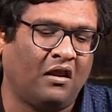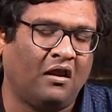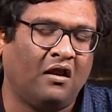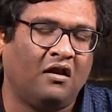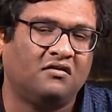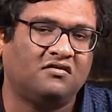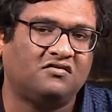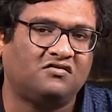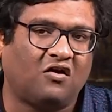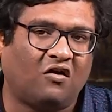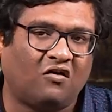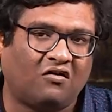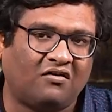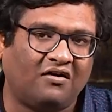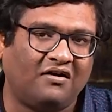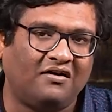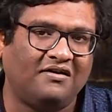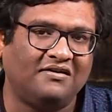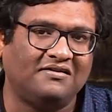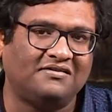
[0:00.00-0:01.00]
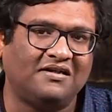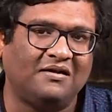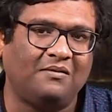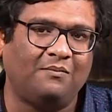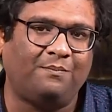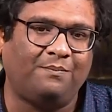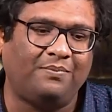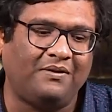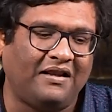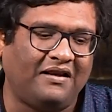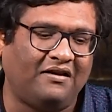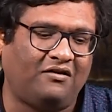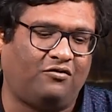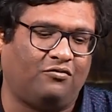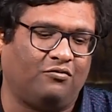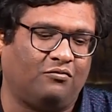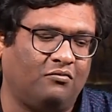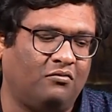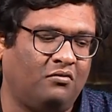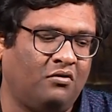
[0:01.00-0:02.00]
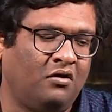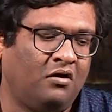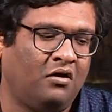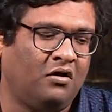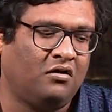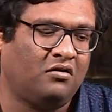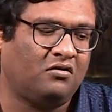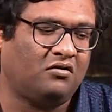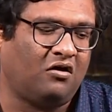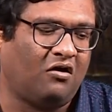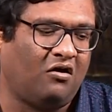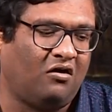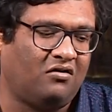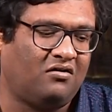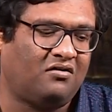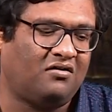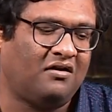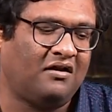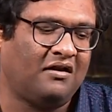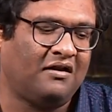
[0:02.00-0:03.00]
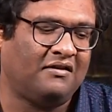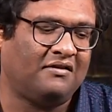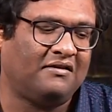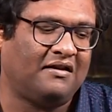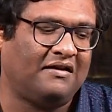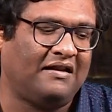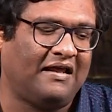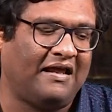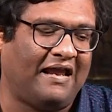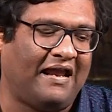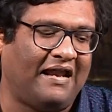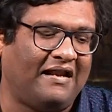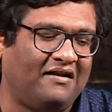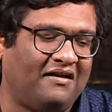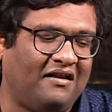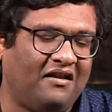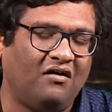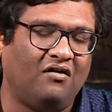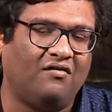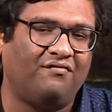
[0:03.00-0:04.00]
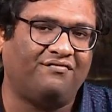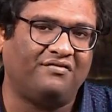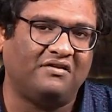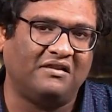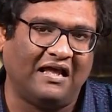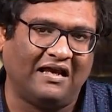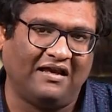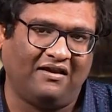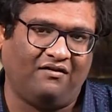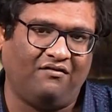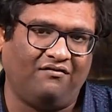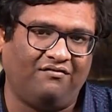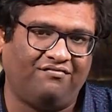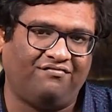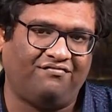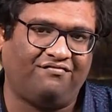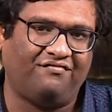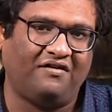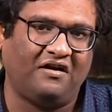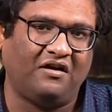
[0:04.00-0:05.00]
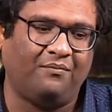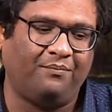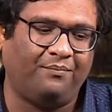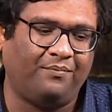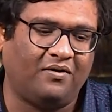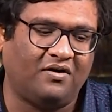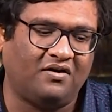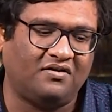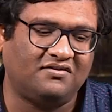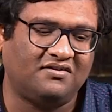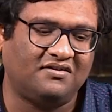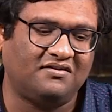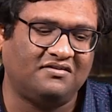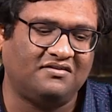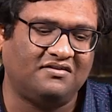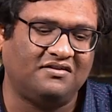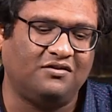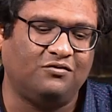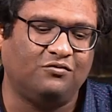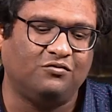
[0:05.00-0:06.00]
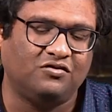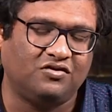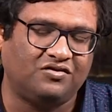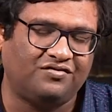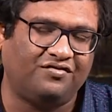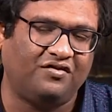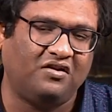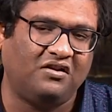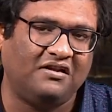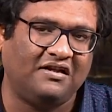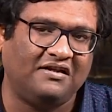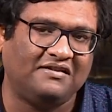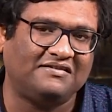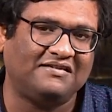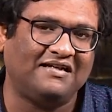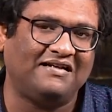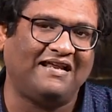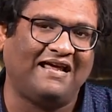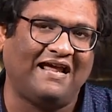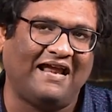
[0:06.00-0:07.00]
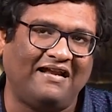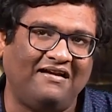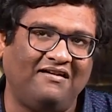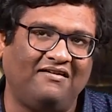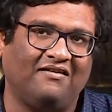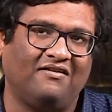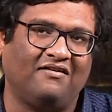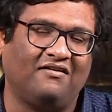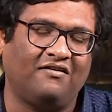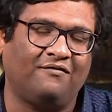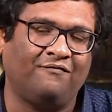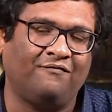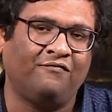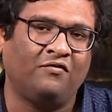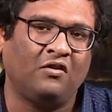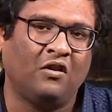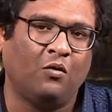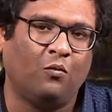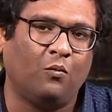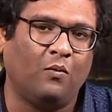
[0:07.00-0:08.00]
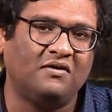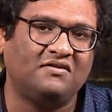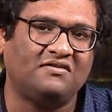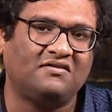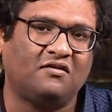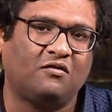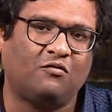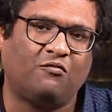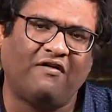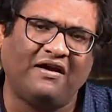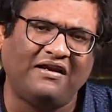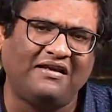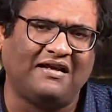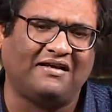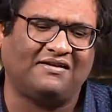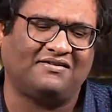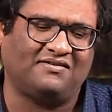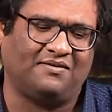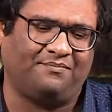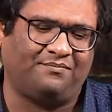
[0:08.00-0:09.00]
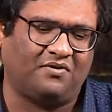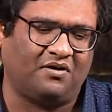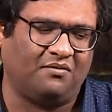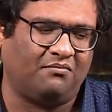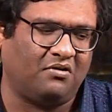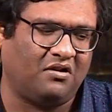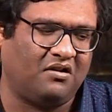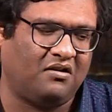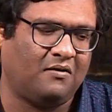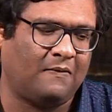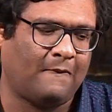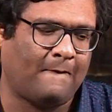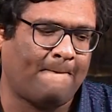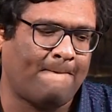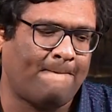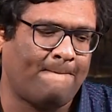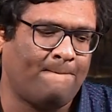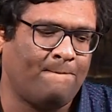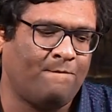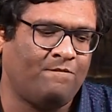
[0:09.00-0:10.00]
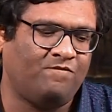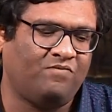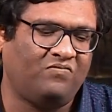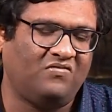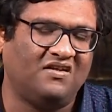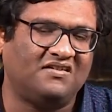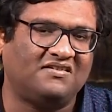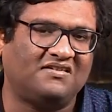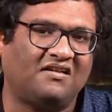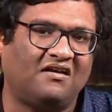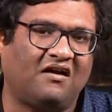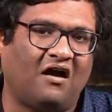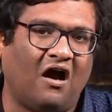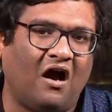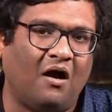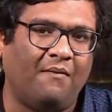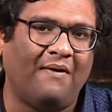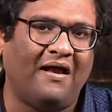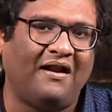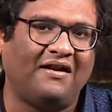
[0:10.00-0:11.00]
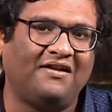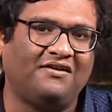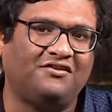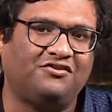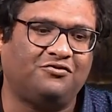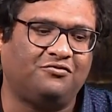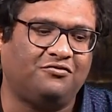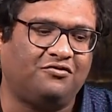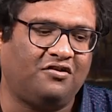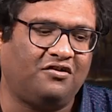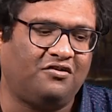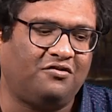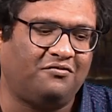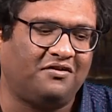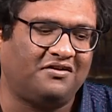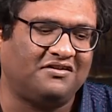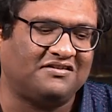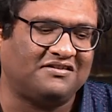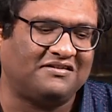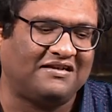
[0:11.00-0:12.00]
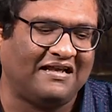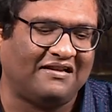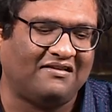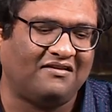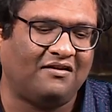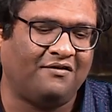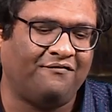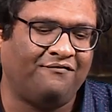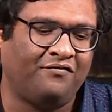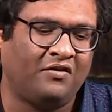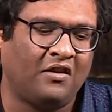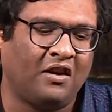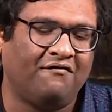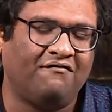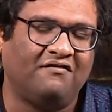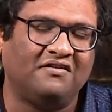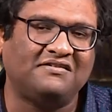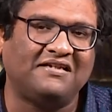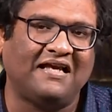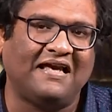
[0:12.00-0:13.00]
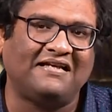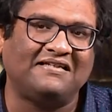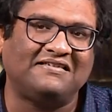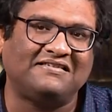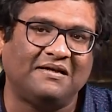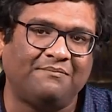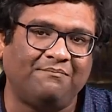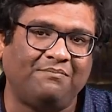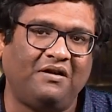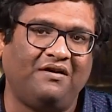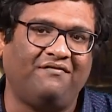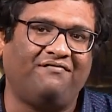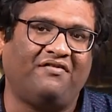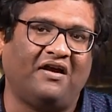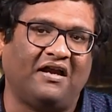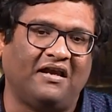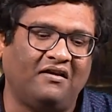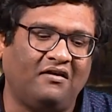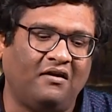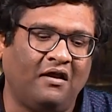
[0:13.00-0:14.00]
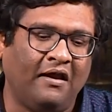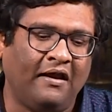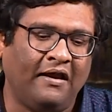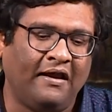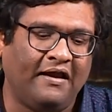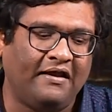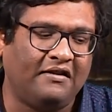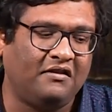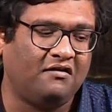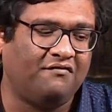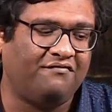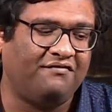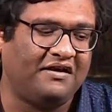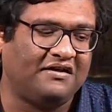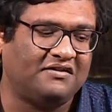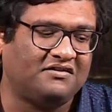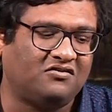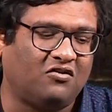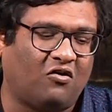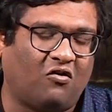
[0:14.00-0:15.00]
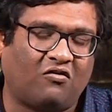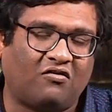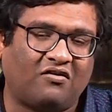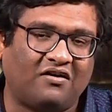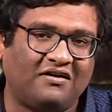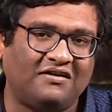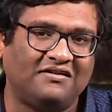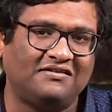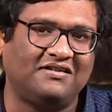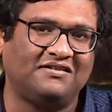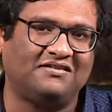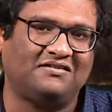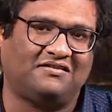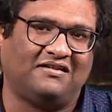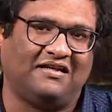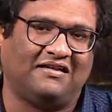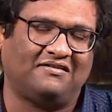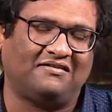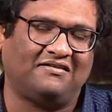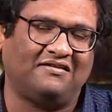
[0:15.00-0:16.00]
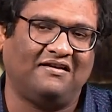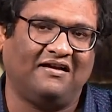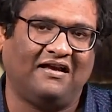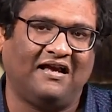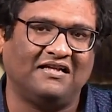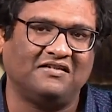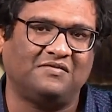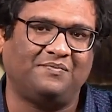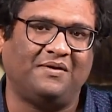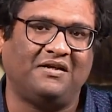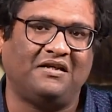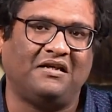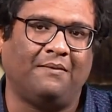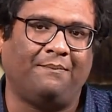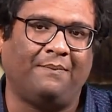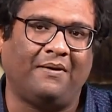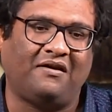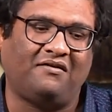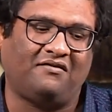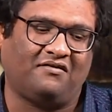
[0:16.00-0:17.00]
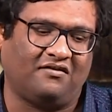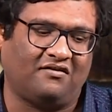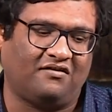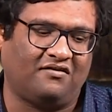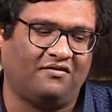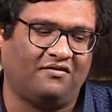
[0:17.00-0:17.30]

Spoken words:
Socrates and Plato thought that the ending of life, when a person's usefulness had ended, was quite acceptable. This calm attitude towards death was exemplified in the way Socrates' death has been depicted.